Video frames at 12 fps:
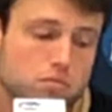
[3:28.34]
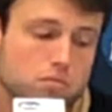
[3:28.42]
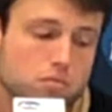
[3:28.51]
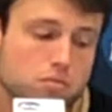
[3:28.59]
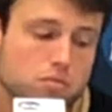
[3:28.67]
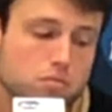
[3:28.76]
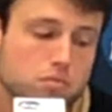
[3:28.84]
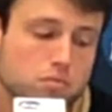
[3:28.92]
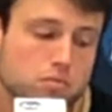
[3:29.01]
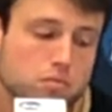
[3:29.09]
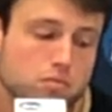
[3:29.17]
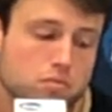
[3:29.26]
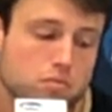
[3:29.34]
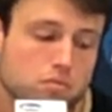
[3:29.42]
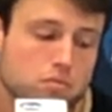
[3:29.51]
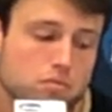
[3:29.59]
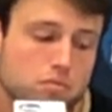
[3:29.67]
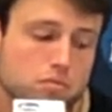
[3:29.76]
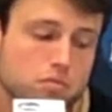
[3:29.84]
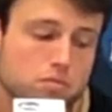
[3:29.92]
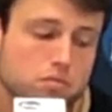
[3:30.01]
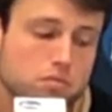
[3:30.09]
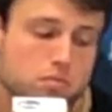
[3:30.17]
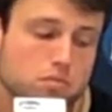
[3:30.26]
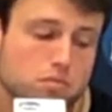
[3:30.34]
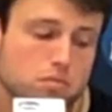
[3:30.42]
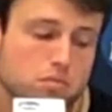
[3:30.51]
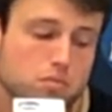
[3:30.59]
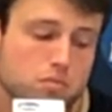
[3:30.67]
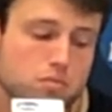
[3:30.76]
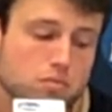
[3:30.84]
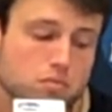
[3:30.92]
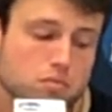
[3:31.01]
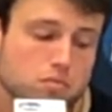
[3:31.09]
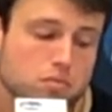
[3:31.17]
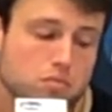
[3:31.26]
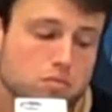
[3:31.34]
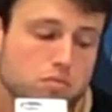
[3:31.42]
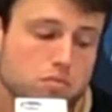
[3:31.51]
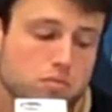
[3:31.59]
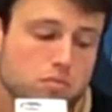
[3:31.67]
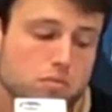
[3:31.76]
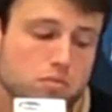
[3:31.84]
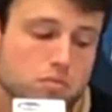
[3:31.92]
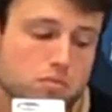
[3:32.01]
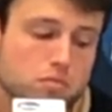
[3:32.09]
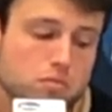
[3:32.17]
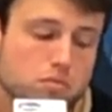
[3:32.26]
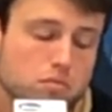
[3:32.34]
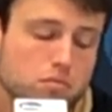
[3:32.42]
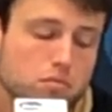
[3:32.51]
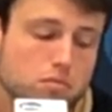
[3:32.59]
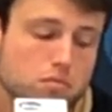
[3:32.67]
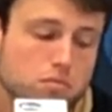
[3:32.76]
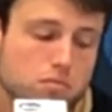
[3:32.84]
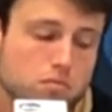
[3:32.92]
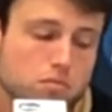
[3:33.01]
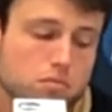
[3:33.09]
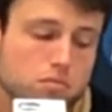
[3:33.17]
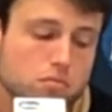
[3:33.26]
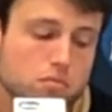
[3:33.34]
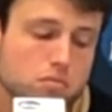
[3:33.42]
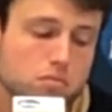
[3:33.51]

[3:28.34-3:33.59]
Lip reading: [no speech]